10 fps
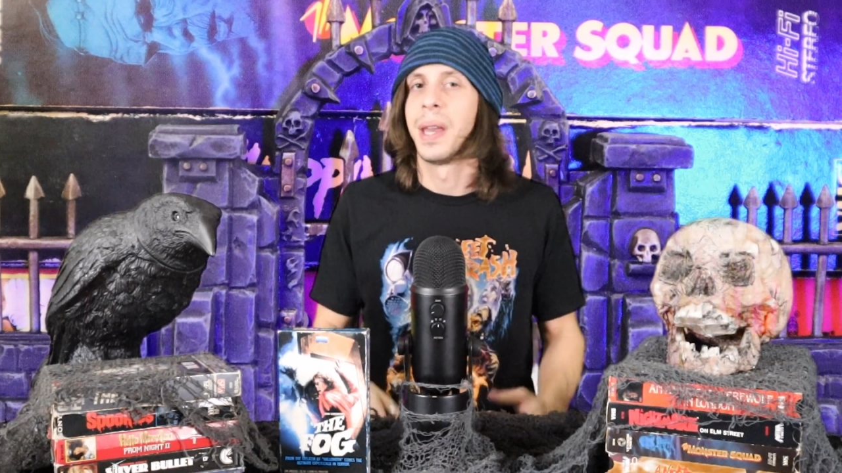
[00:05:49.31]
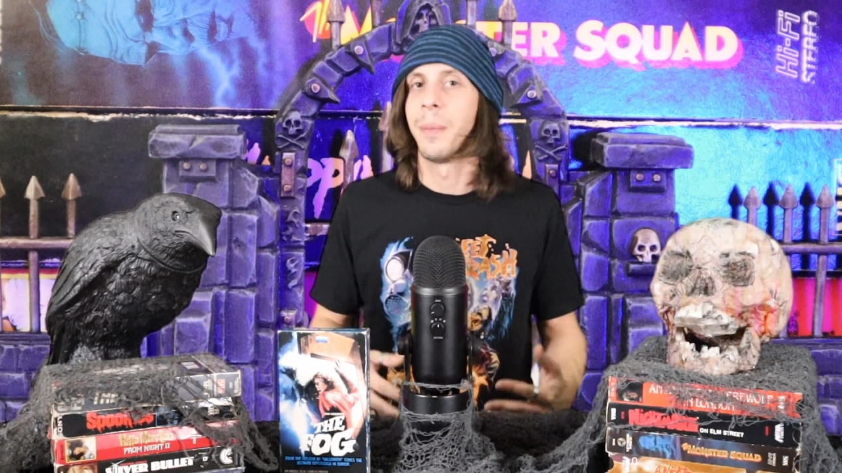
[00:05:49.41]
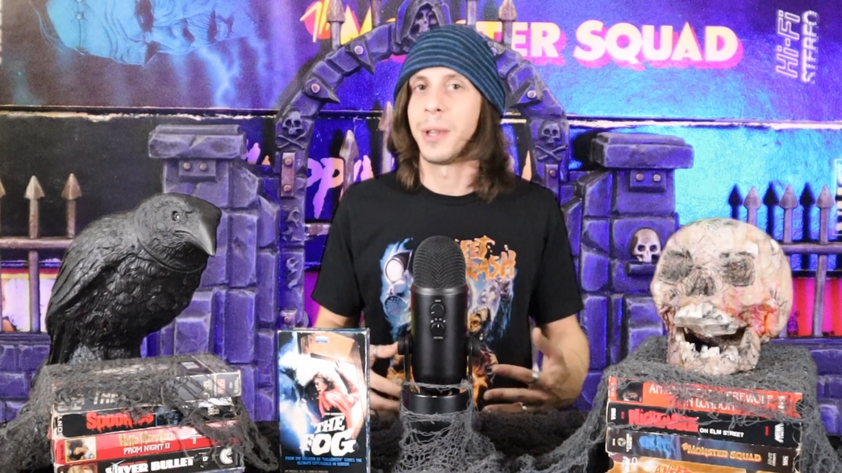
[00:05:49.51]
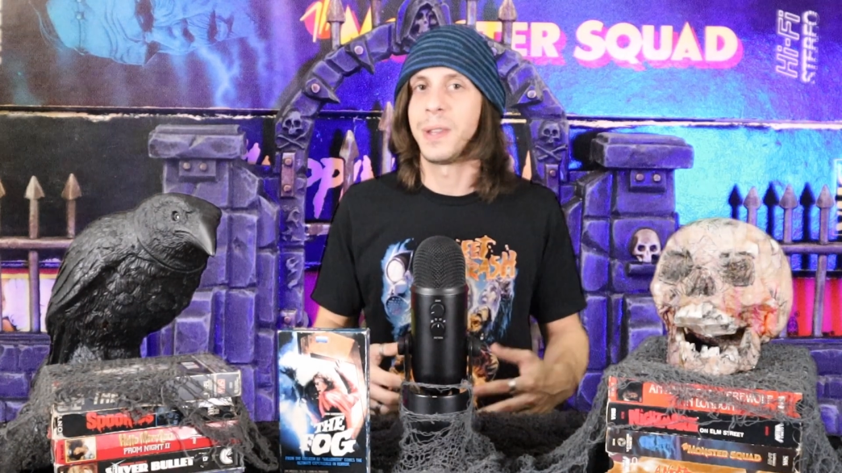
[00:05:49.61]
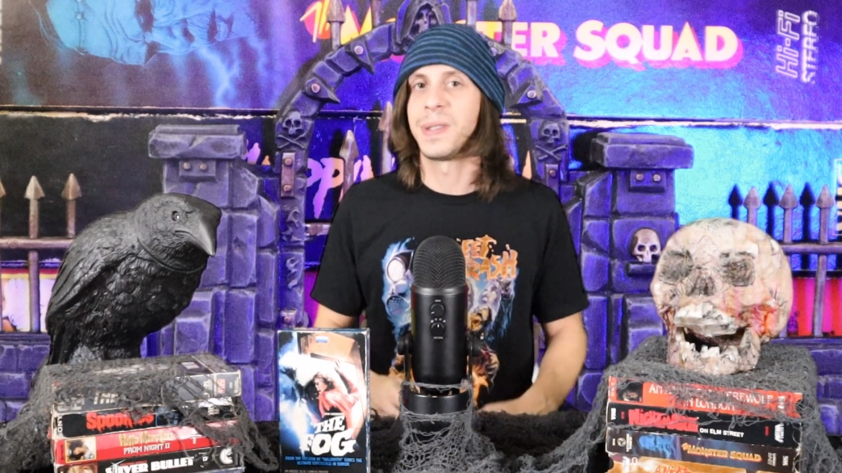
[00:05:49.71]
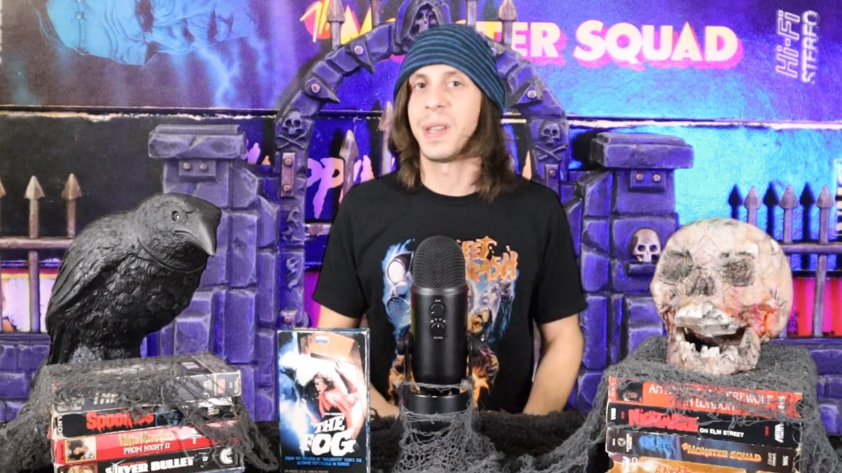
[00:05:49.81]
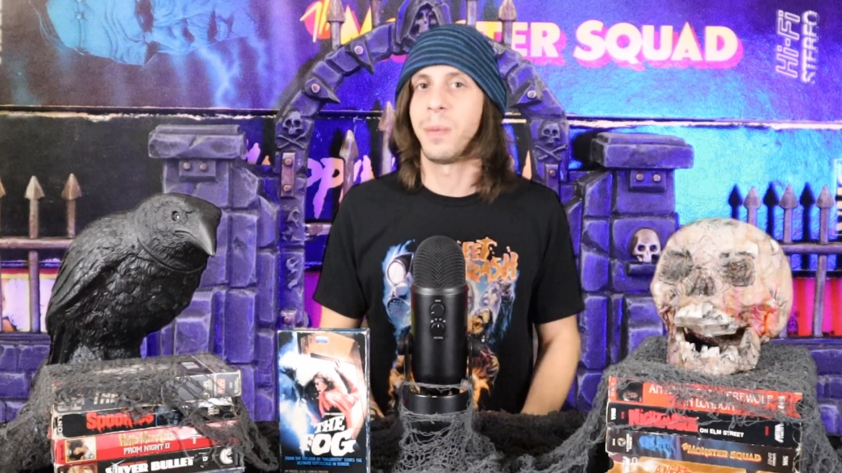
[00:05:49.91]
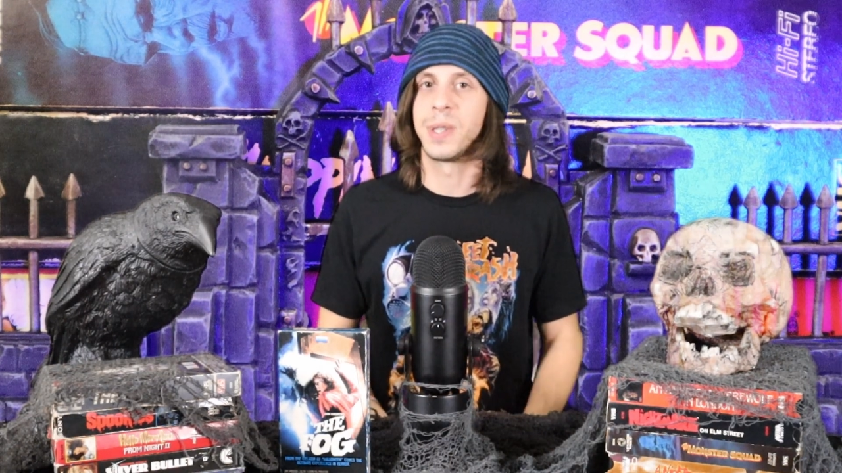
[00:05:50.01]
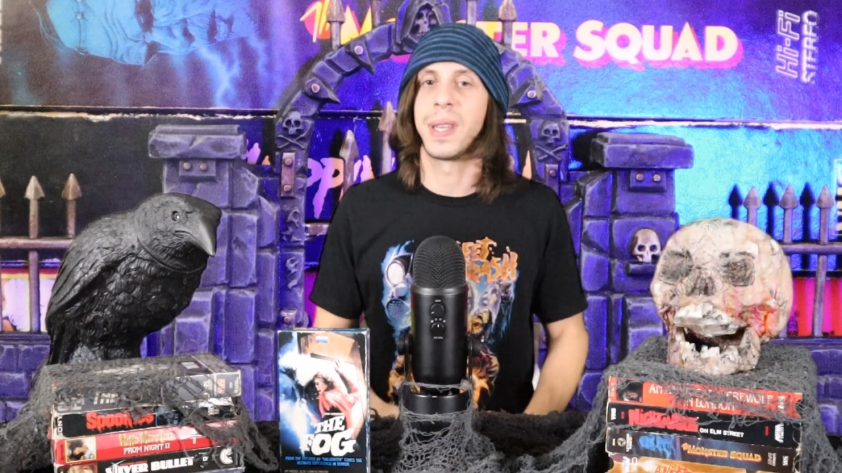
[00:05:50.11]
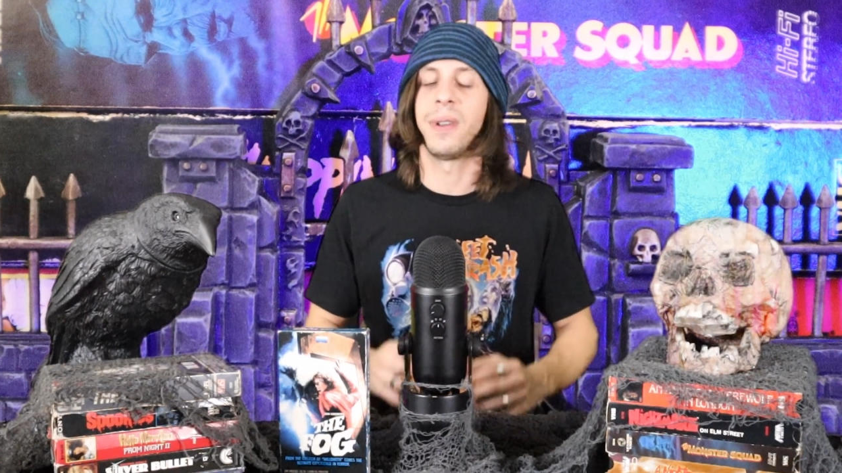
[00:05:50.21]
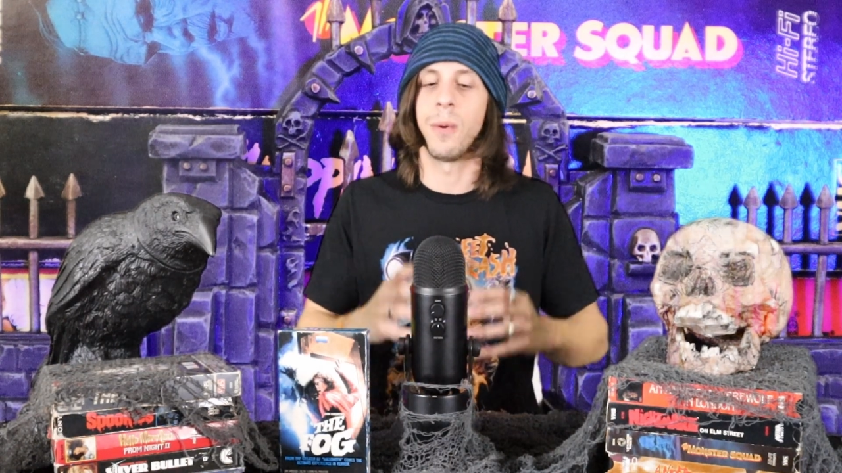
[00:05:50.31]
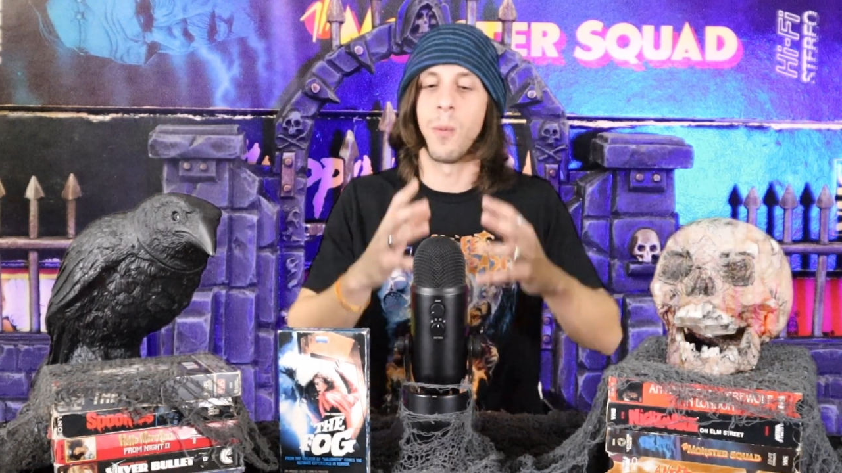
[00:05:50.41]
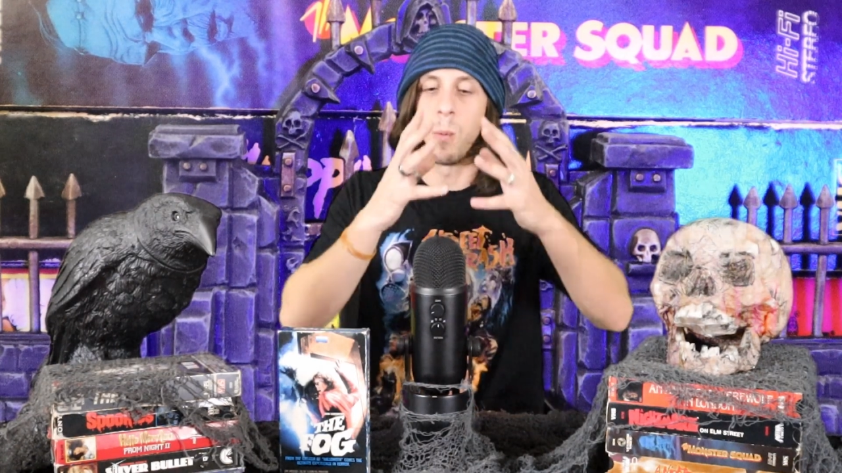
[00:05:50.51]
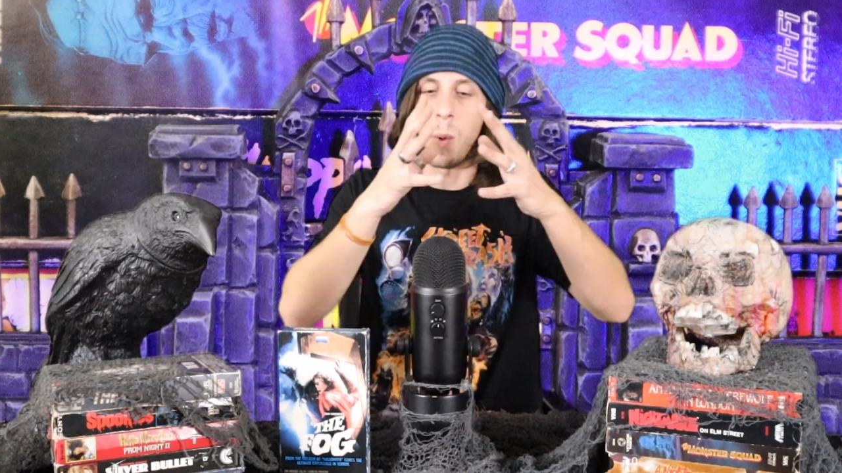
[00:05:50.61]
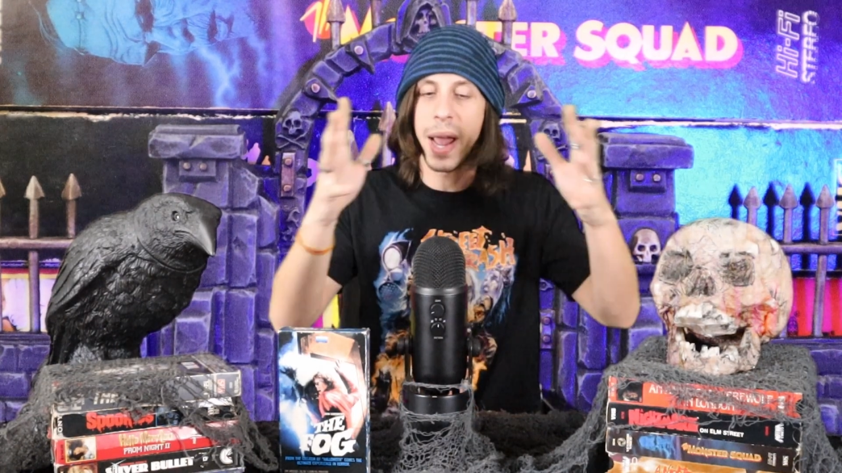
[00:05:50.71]
and what this did was give it a
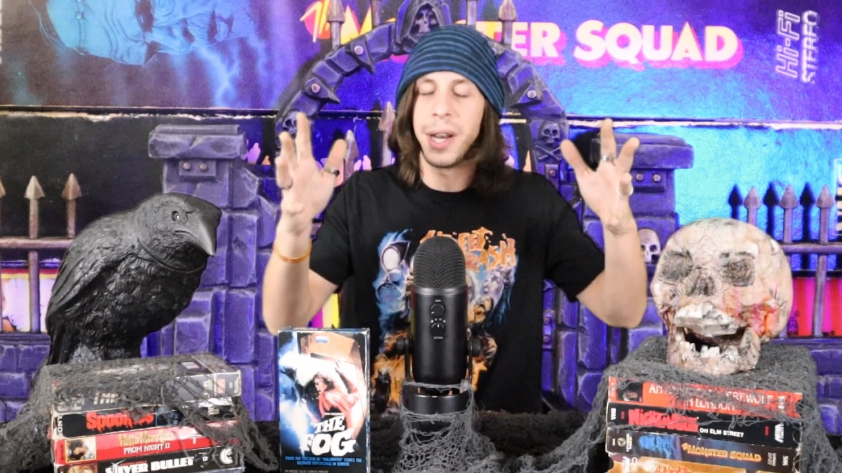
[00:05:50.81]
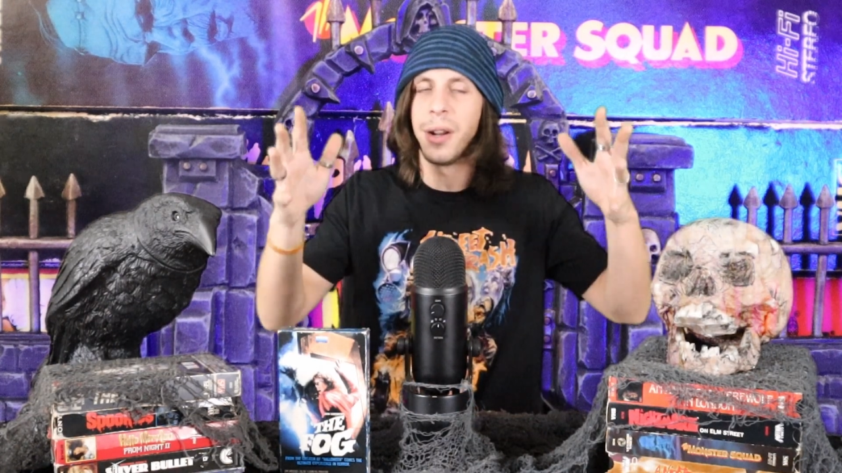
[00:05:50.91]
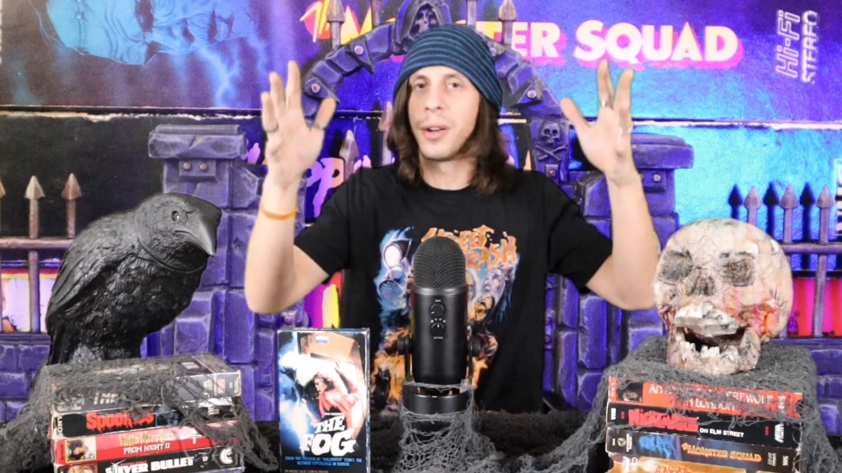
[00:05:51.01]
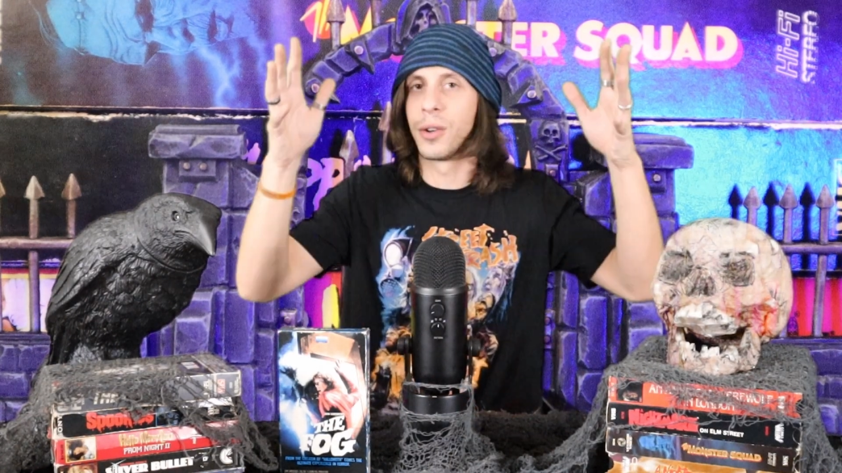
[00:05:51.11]
wider,